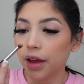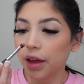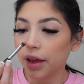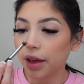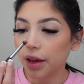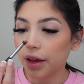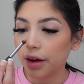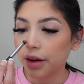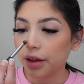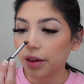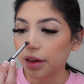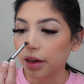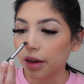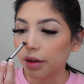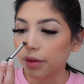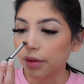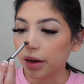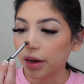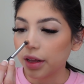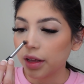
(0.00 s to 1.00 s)
and
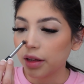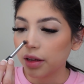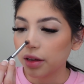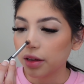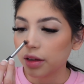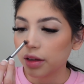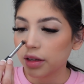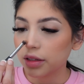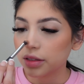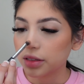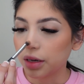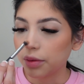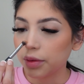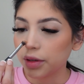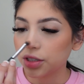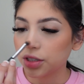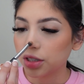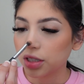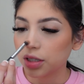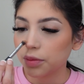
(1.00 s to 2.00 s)
get ready. Because that way
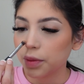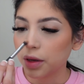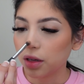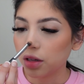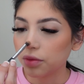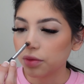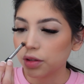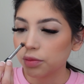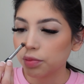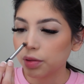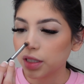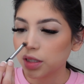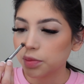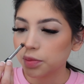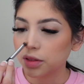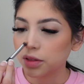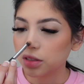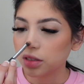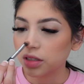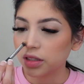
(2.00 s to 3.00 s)
she could be all over the place.
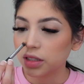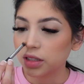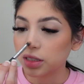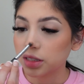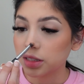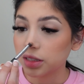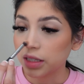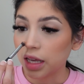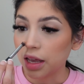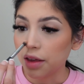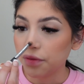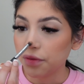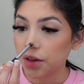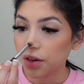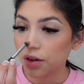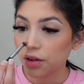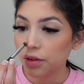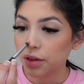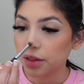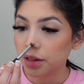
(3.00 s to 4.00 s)
But it's safe, you
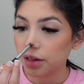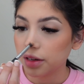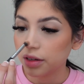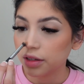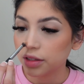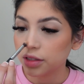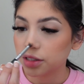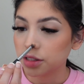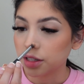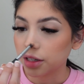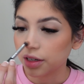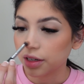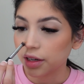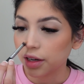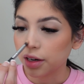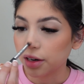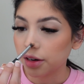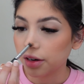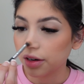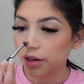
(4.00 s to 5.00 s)
know, in there. She's not gonna
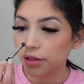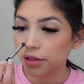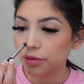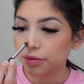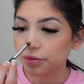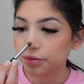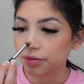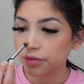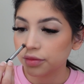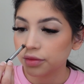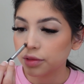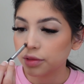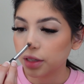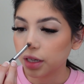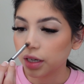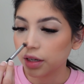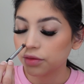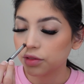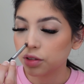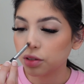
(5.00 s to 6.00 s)
get hurt.
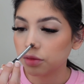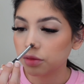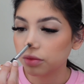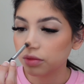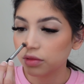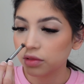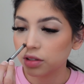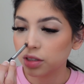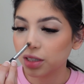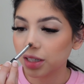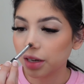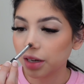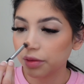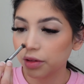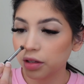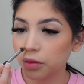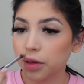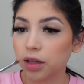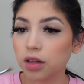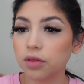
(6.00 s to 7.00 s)
Like, if she can't
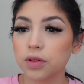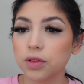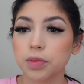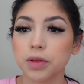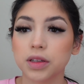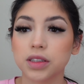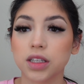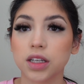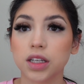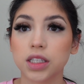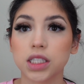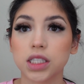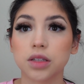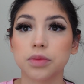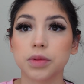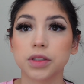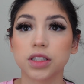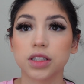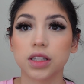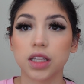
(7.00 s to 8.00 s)
really be all over the place here because there's a
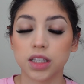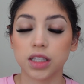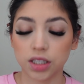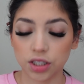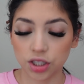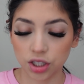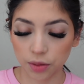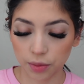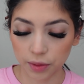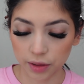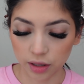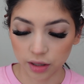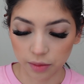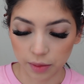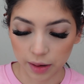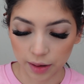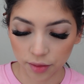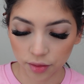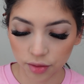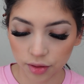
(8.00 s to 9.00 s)
bunch of things that she could put in her
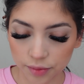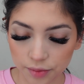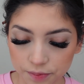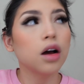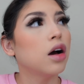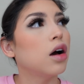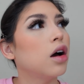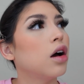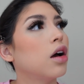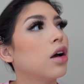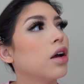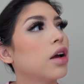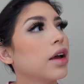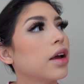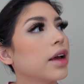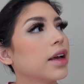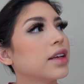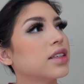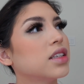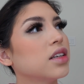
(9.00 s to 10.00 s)
mouth.
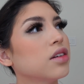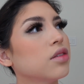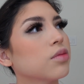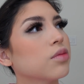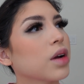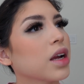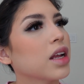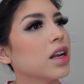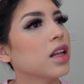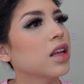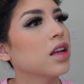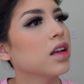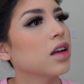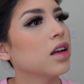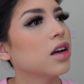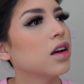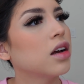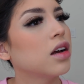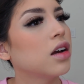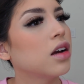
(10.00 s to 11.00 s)
Is it
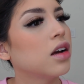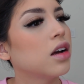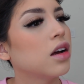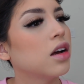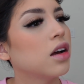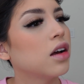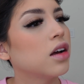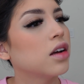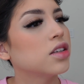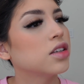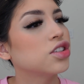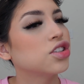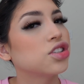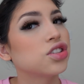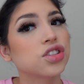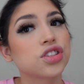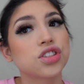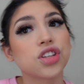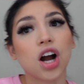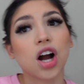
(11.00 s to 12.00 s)
raining?
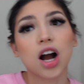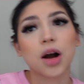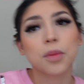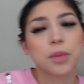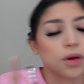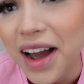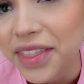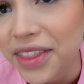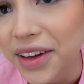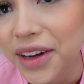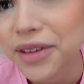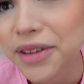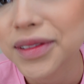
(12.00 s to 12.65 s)
Stop. I thought it